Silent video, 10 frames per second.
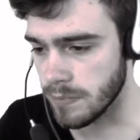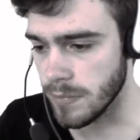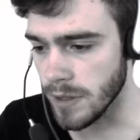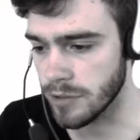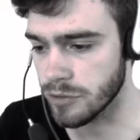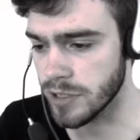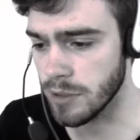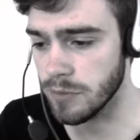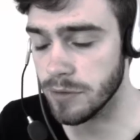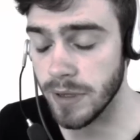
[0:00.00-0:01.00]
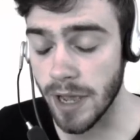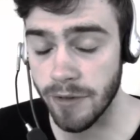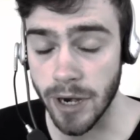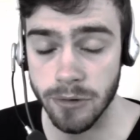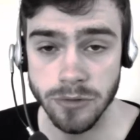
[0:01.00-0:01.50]
So then we
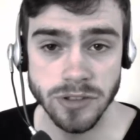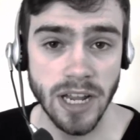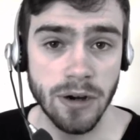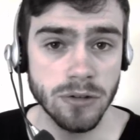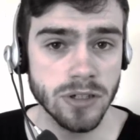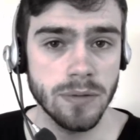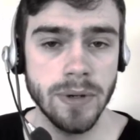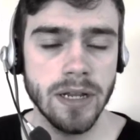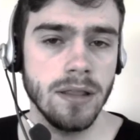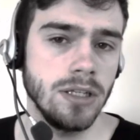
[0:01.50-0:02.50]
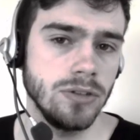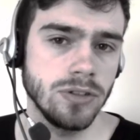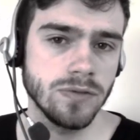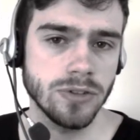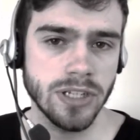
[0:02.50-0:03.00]
have arrows. Arrows are mainly
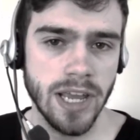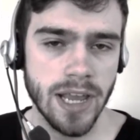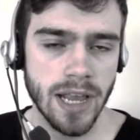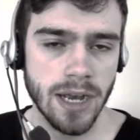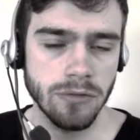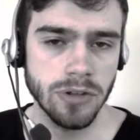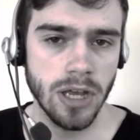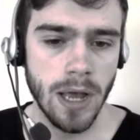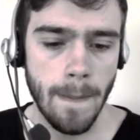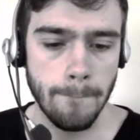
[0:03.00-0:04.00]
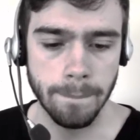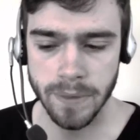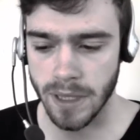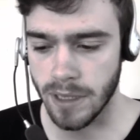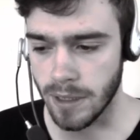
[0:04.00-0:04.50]
used for taking out
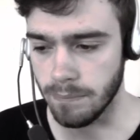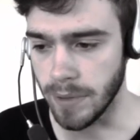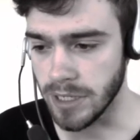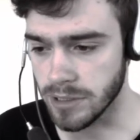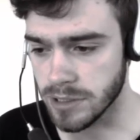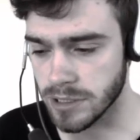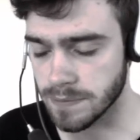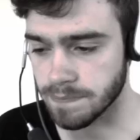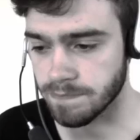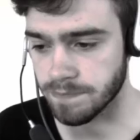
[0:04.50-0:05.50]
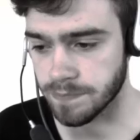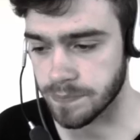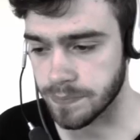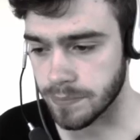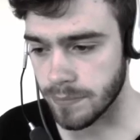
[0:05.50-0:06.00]
minions.
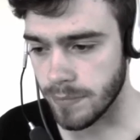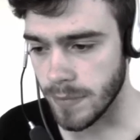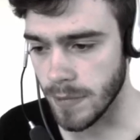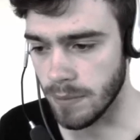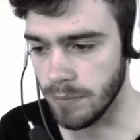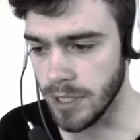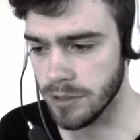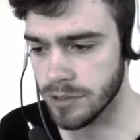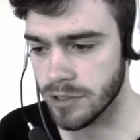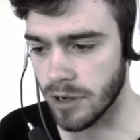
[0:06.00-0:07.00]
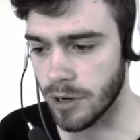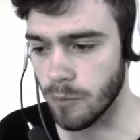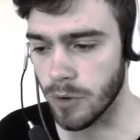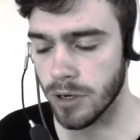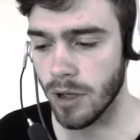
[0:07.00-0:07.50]
Minions are
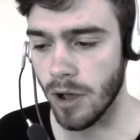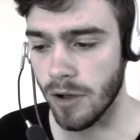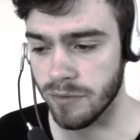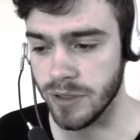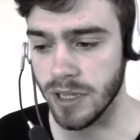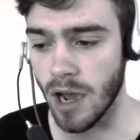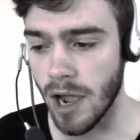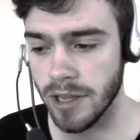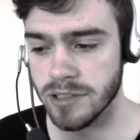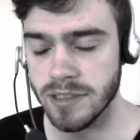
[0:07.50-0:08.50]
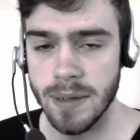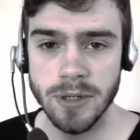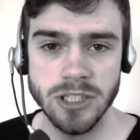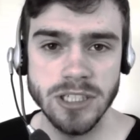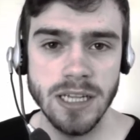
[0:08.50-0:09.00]
one of the highest
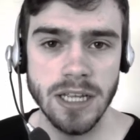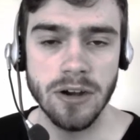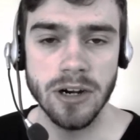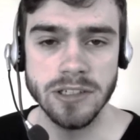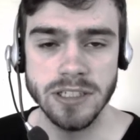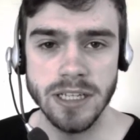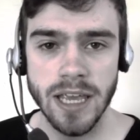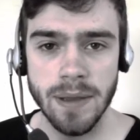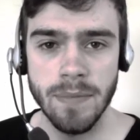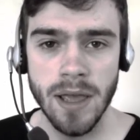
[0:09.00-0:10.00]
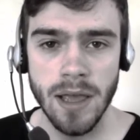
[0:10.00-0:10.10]
damage dealing cards in the game,